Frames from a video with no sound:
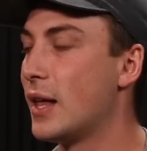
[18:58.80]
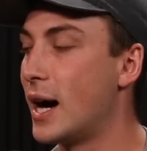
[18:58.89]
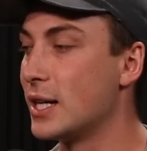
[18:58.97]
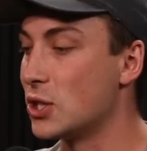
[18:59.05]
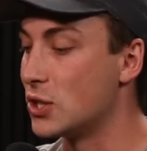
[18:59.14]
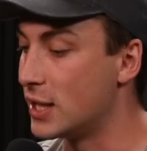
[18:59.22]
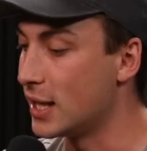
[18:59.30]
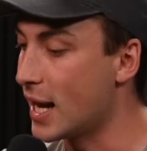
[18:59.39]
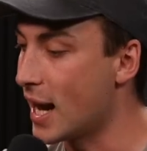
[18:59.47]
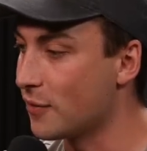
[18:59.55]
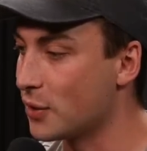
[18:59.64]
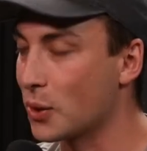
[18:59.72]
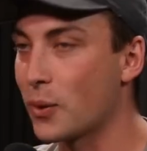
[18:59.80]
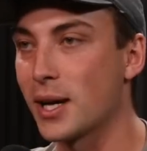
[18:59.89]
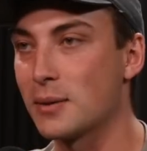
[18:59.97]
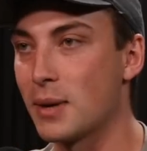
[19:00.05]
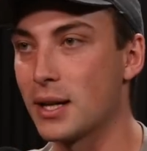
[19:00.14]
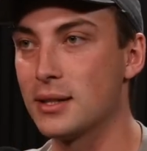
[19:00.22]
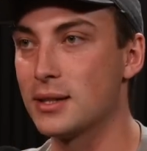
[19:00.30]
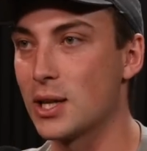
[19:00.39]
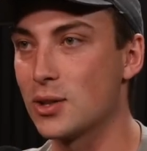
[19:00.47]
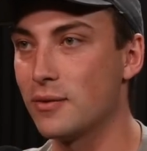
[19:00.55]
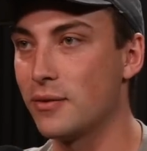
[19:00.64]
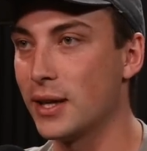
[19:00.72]
I just didn't have the correct
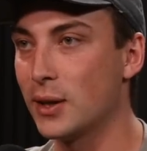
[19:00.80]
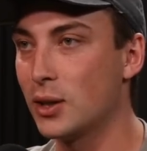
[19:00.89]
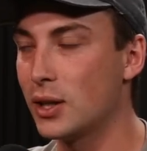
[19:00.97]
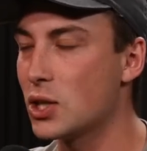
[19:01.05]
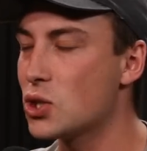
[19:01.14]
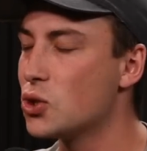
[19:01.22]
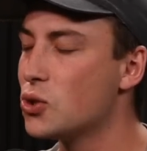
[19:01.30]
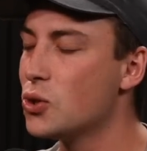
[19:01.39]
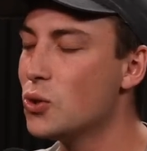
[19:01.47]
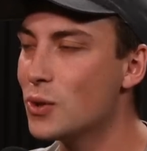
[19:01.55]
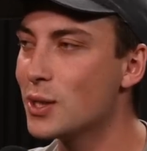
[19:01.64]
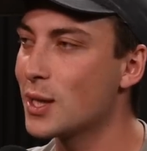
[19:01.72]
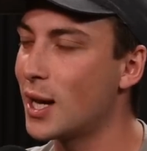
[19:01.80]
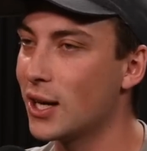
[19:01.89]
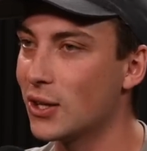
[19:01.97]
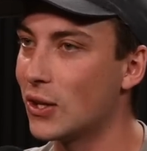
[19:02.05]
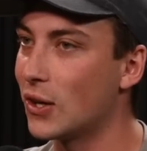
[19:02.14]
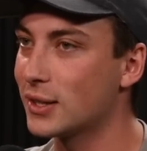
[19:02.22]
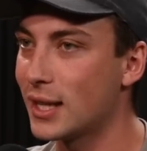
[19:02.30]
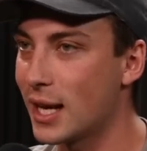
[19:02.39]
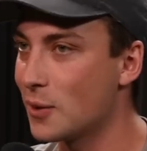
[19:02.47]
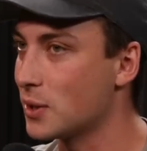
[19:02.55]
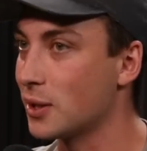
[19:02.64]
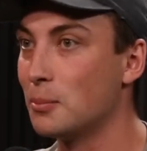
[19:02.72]
monetization vehicle. And as soon as I unlocked that,
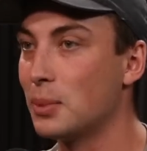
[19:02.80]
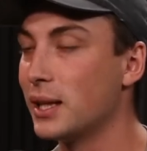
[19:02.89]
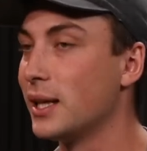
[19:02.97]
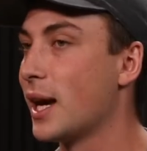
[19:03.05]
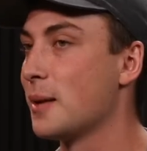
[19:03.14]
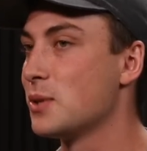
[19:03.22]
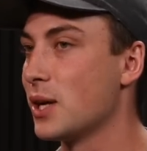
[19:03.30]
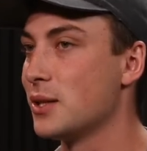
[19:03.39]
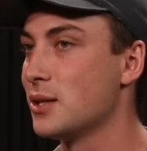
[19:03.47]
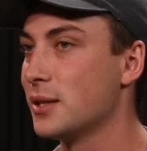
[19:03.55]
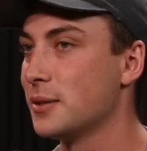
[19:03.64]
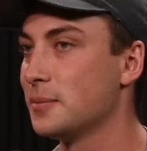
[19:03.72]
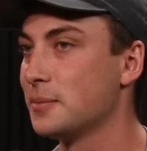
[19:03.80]
it was a complete game changer.